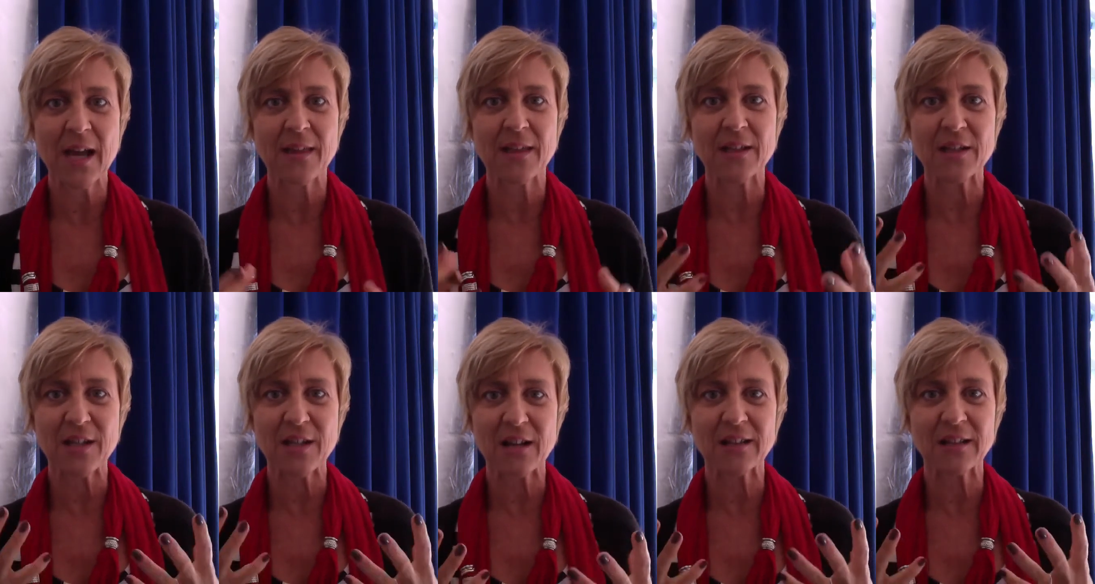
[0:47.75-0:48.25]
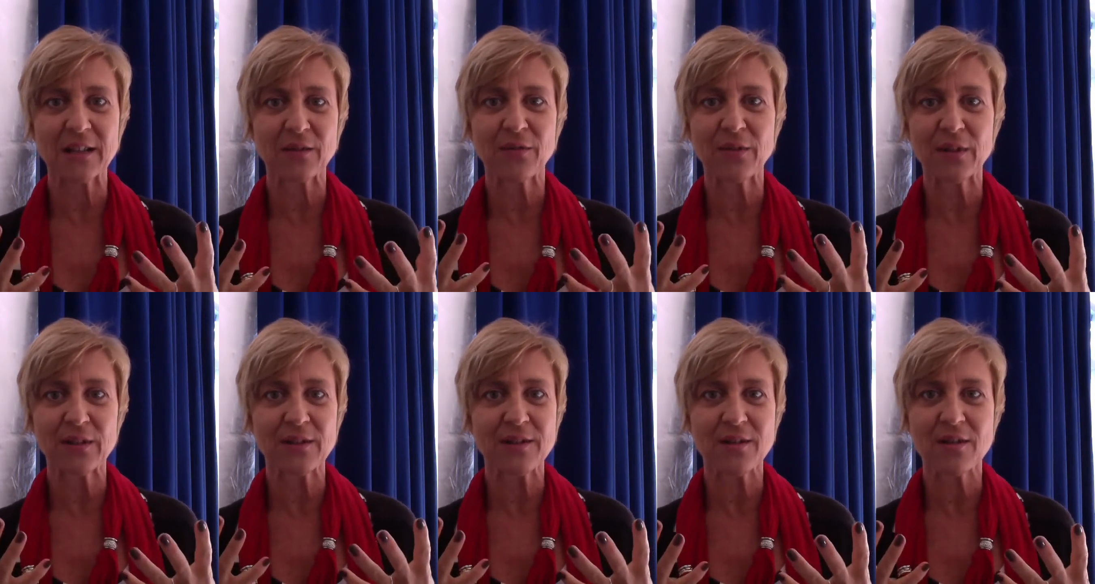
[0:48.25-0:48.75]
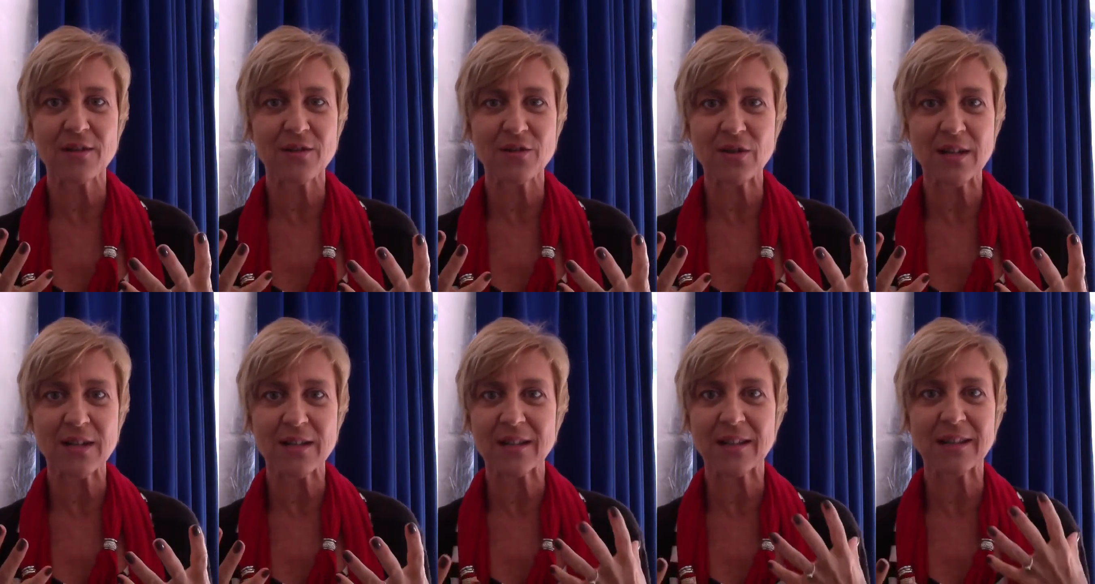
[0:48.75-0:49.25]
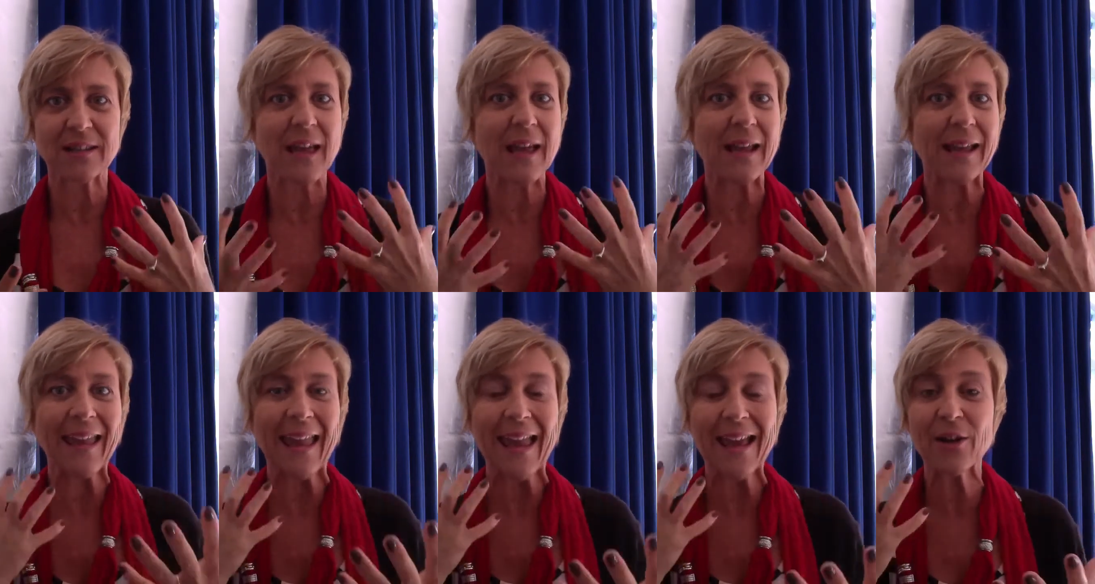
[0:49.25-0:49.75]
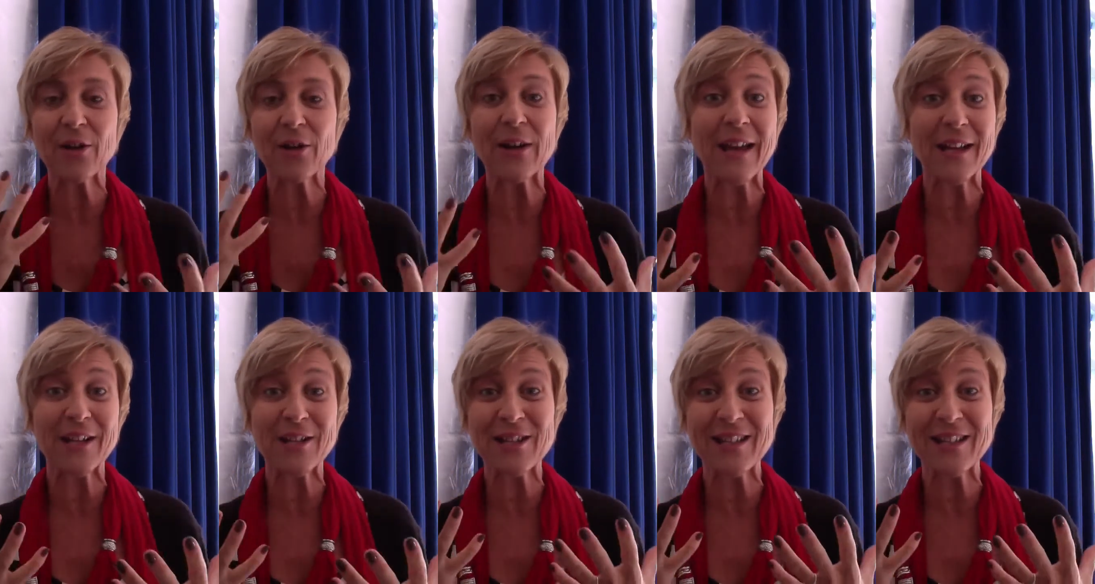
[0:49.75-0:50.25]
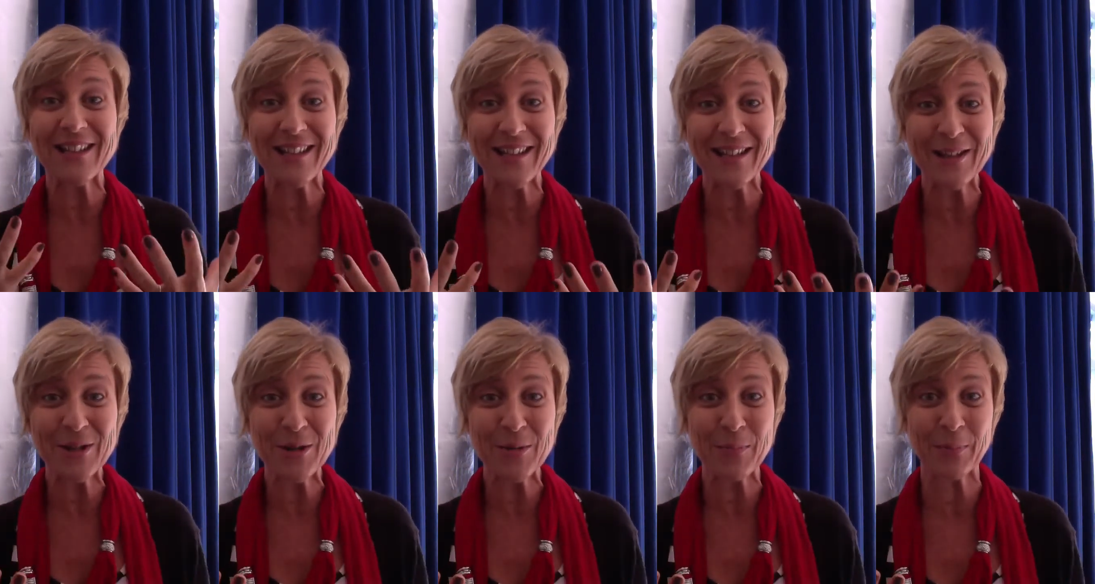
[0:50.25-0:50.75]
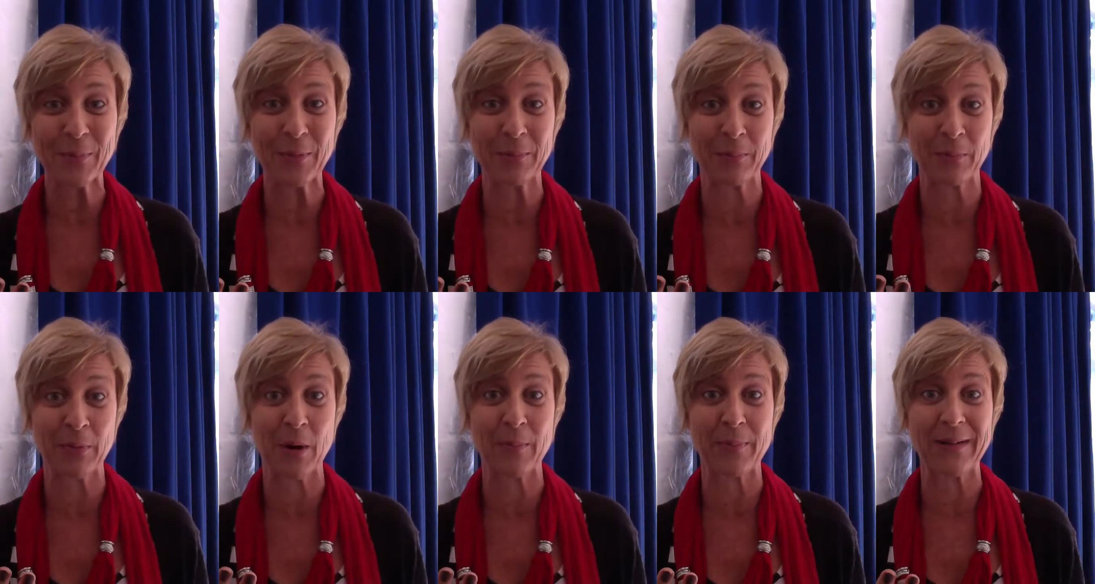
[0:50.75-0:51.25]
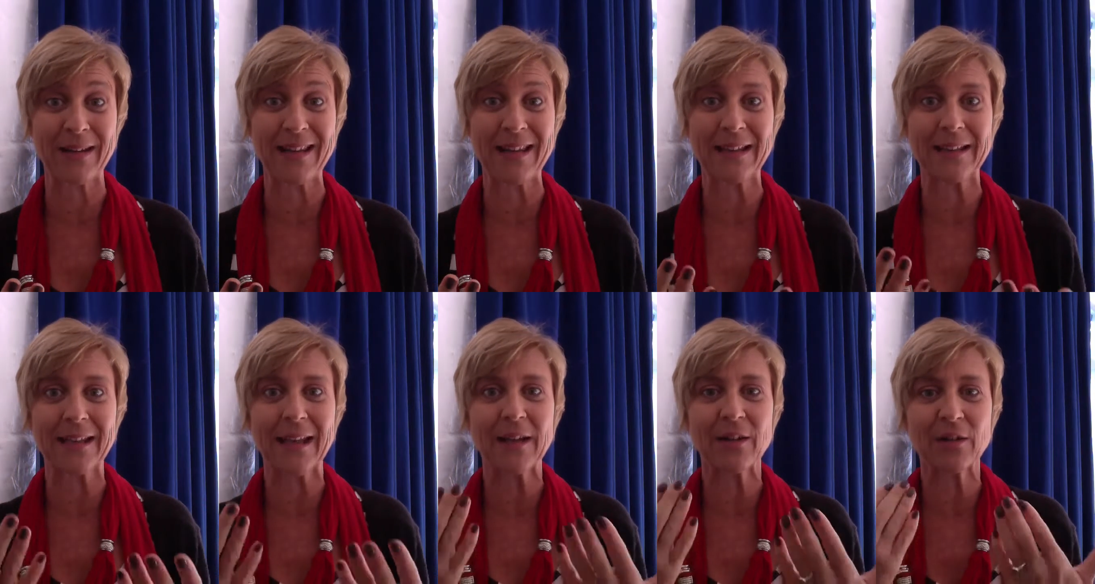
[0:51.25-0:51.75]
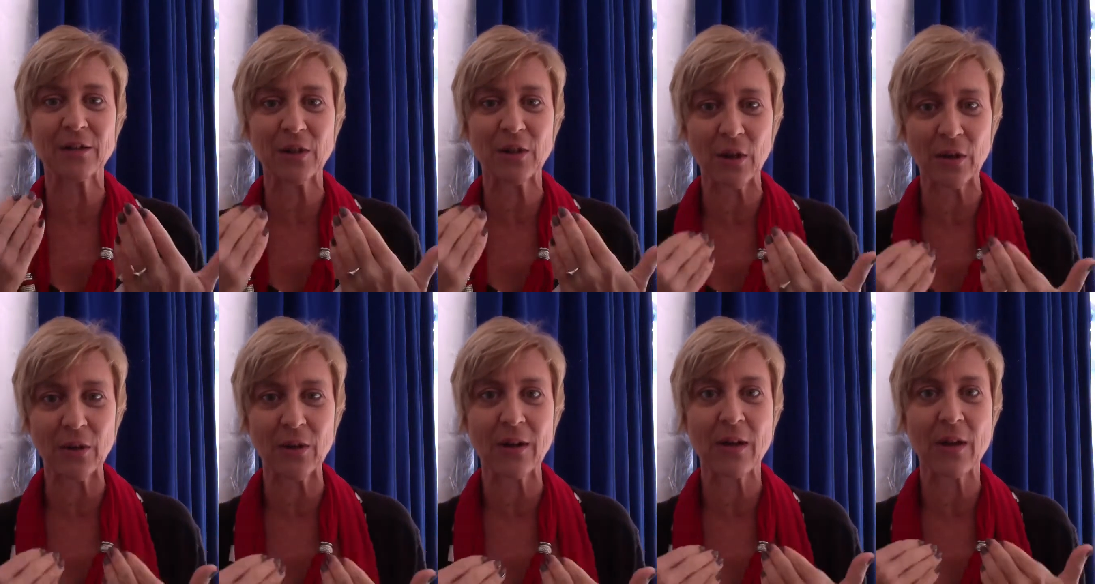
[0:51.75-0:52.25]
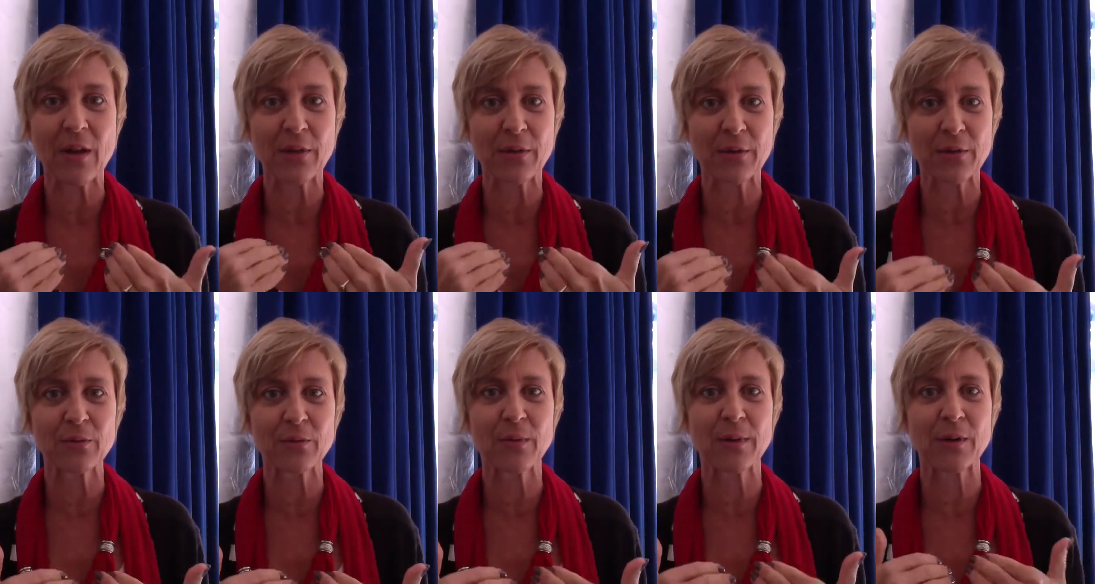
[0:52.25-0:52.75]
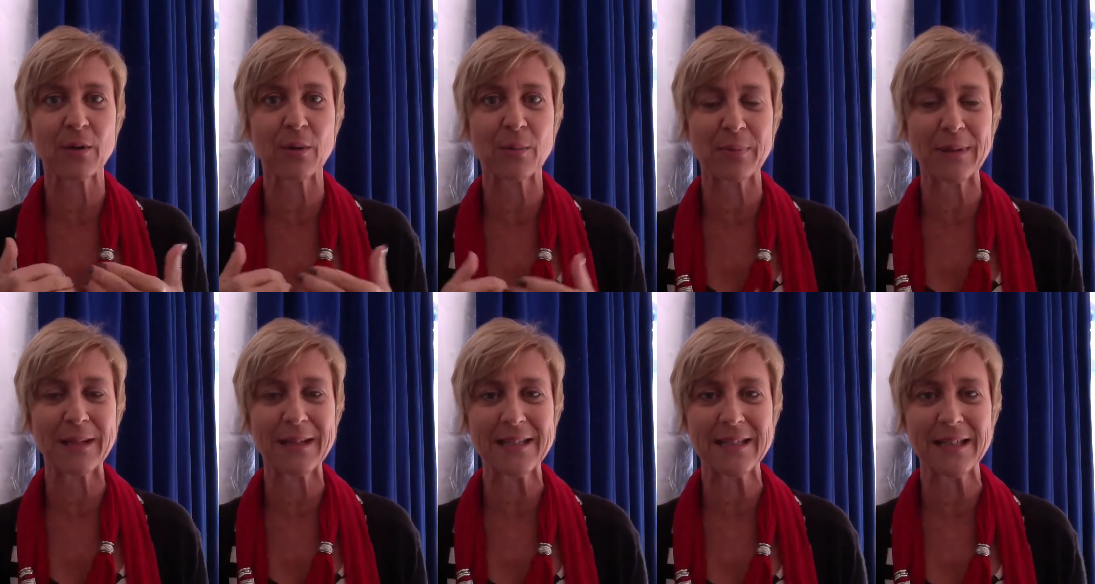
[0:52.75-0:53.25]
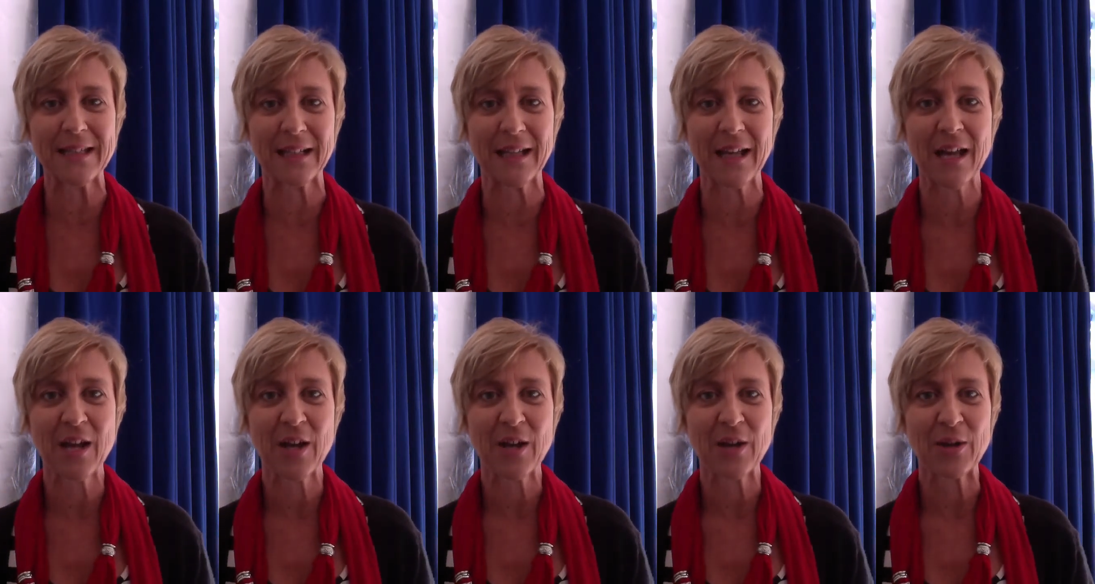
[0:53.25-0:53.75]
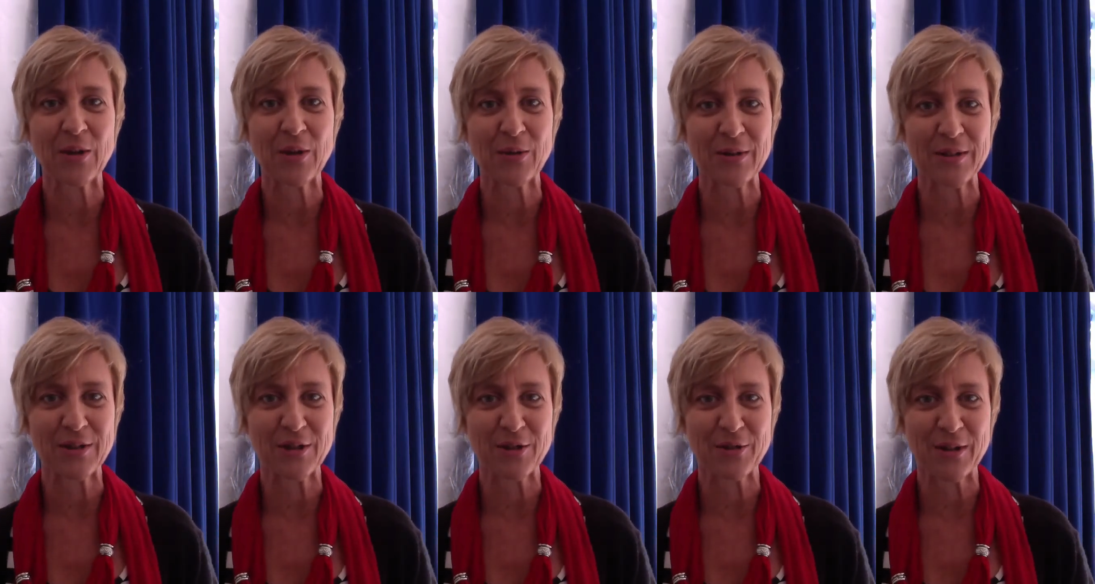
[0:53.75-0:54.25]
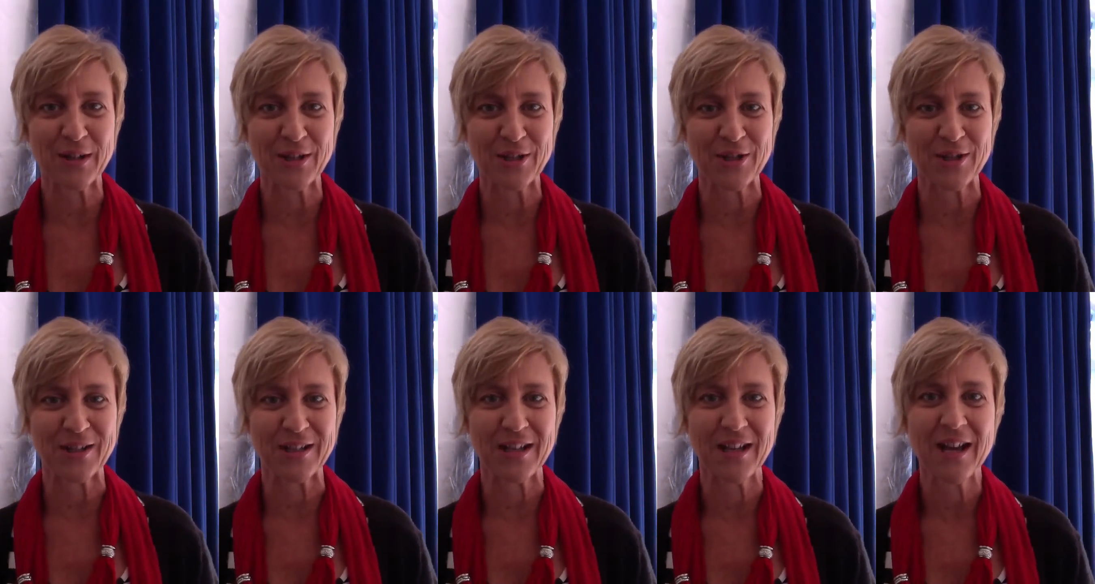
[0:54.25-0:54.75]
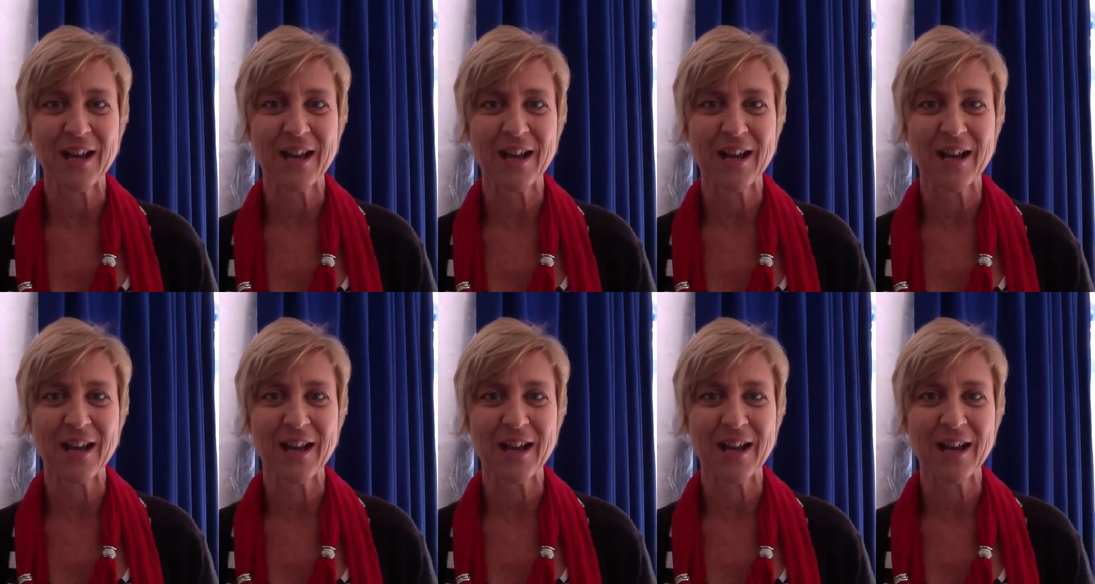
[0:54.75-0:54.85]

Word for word: the child can feel so stressed that they cannot actually hear you properly and cannot go through with completing your instruction.